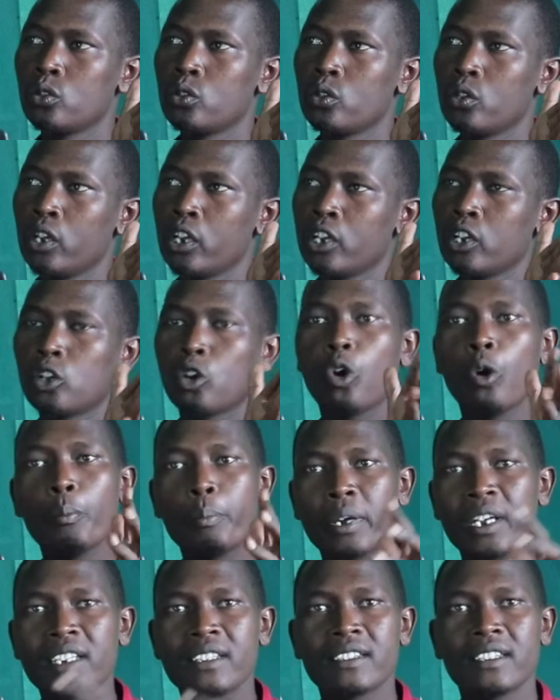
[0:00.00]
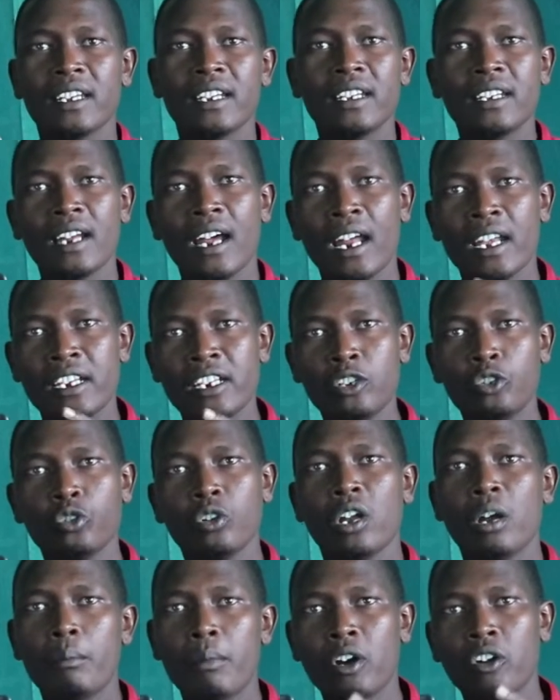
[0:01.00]
and compensate a
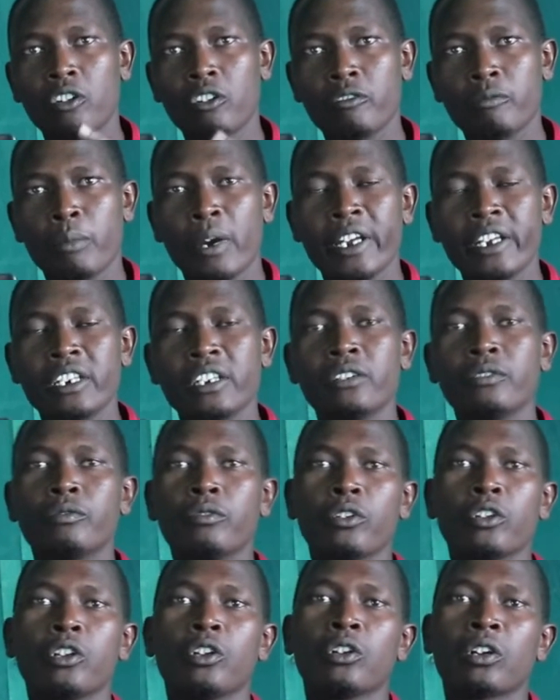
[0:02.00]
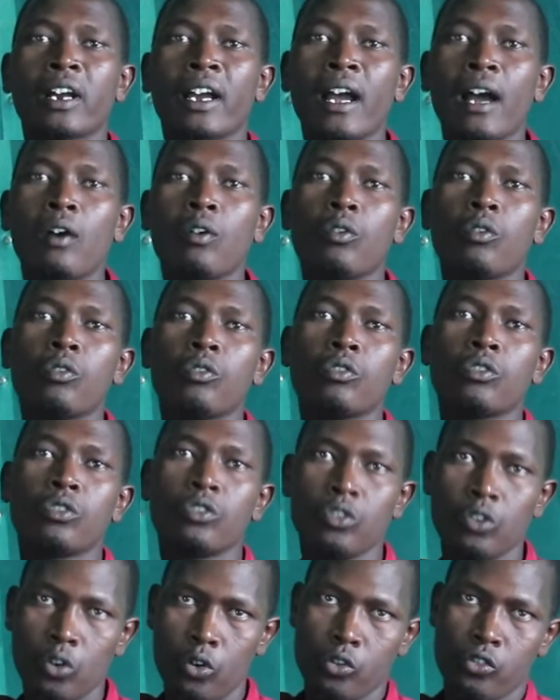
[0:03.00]
little amount of money for the cow
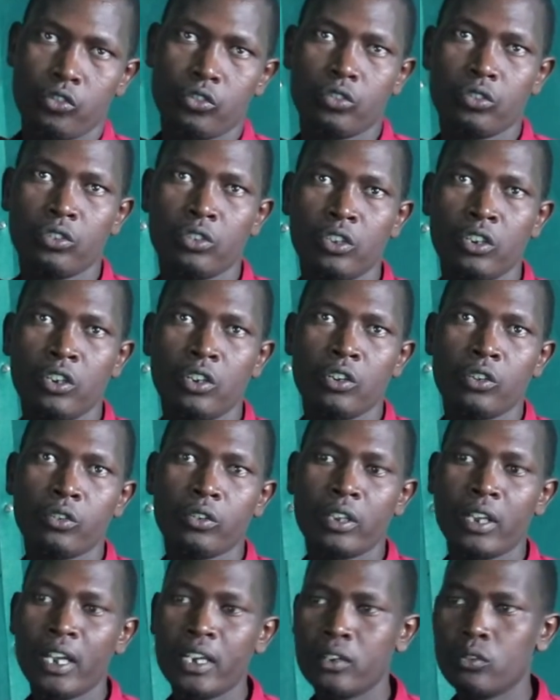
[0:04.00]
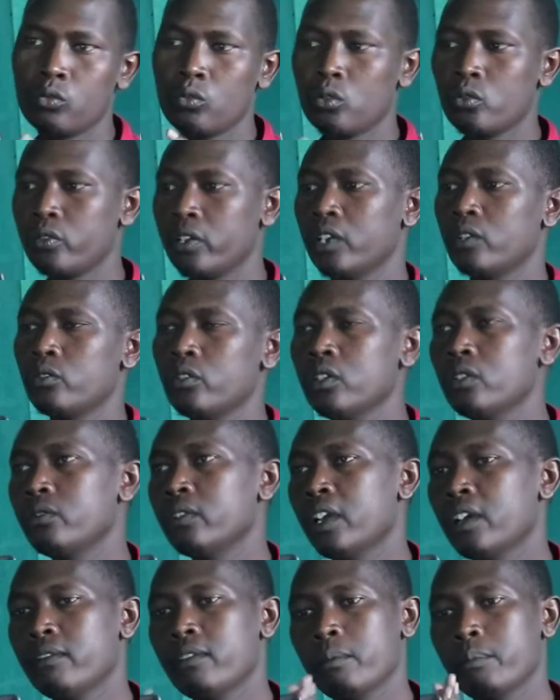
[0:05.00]
lost. So that is what we are doing. We
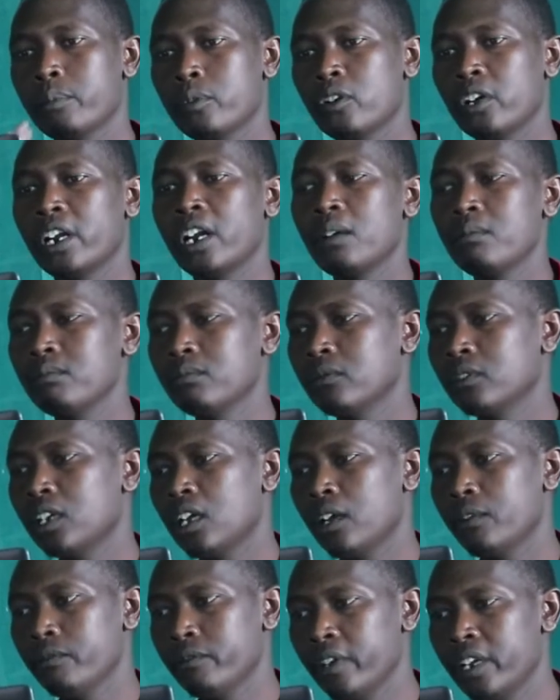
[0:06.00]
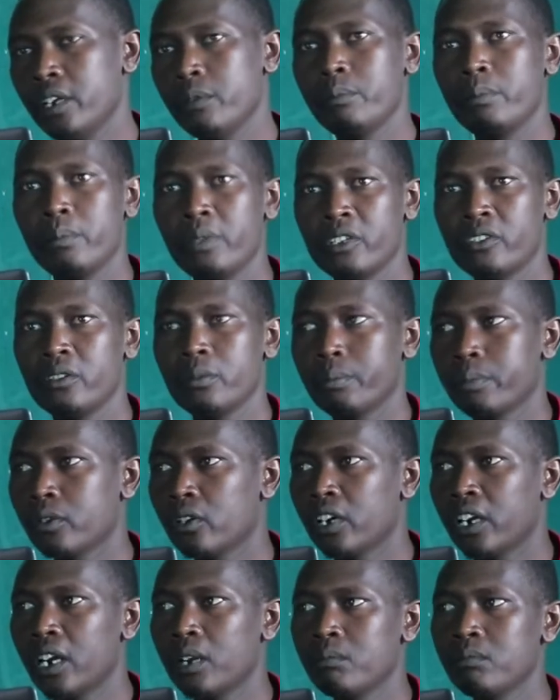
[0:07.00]
have a program, a very busy
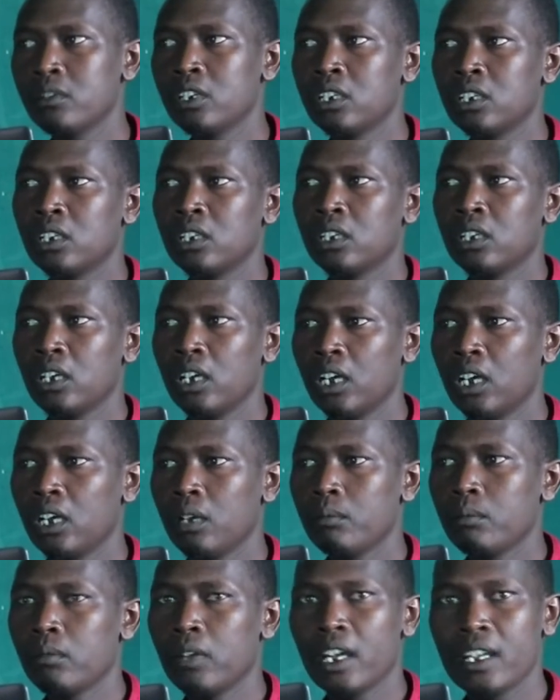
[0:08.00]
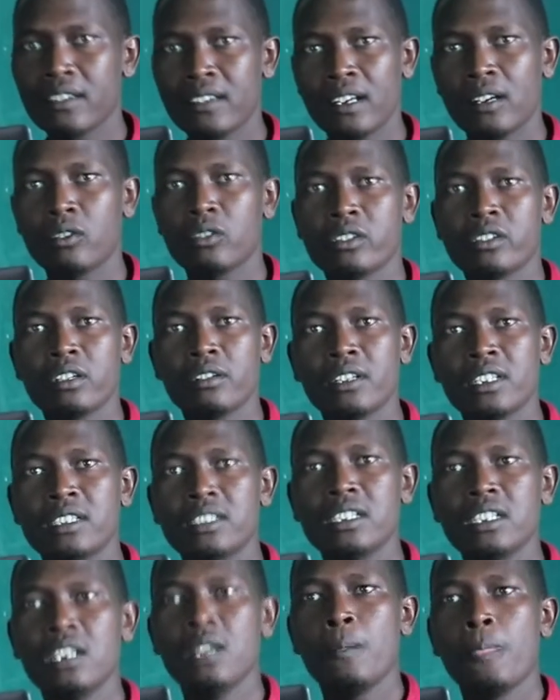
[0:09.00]
program as a
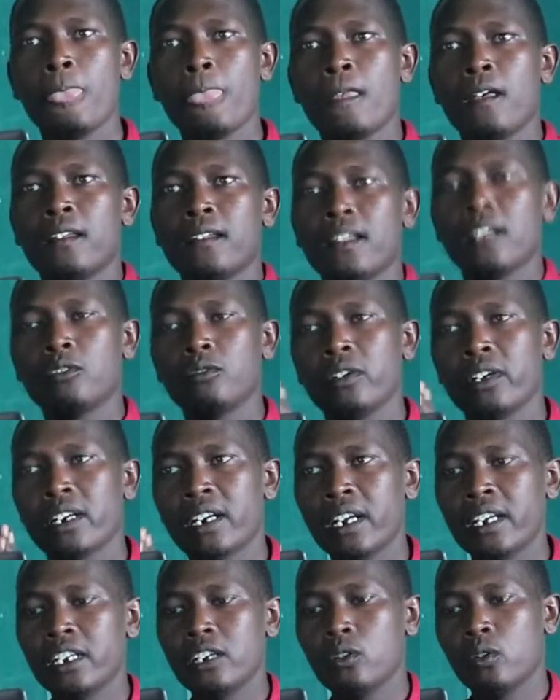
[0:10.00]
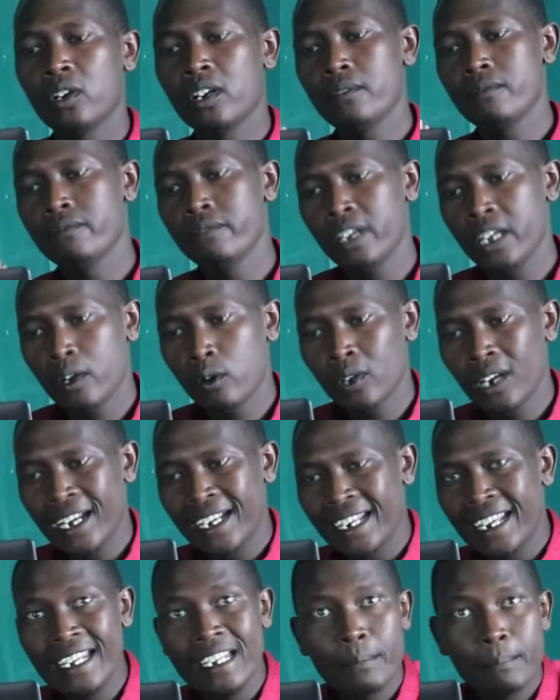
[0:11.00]
Conservancy that we are running on a
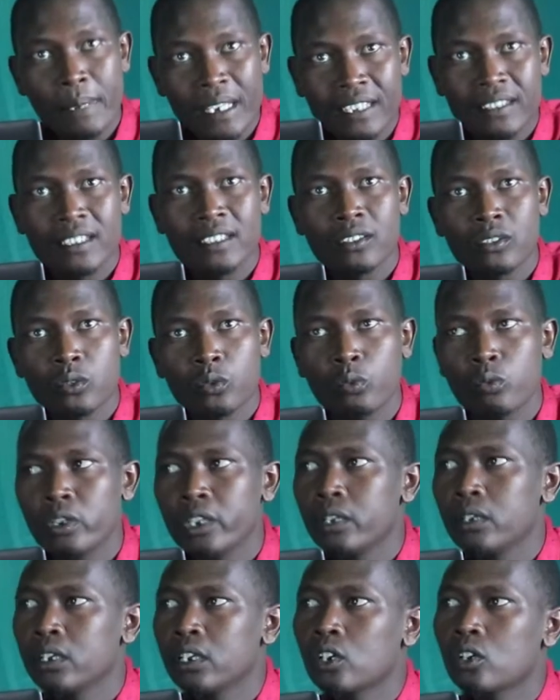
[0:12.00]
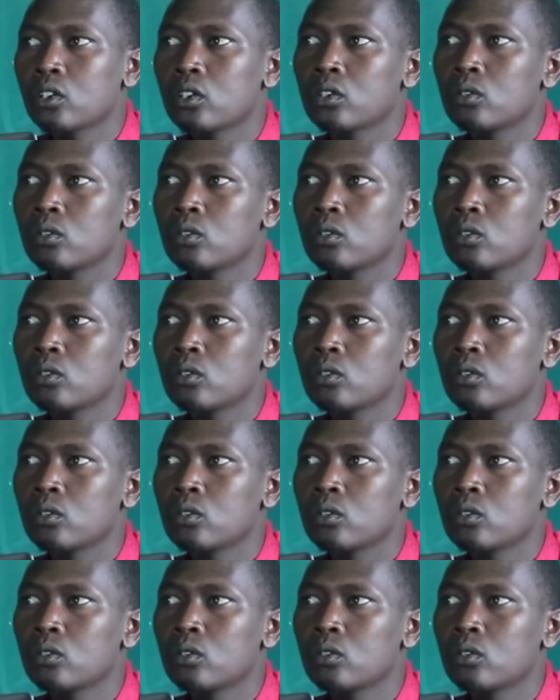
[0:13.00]
daily basis. We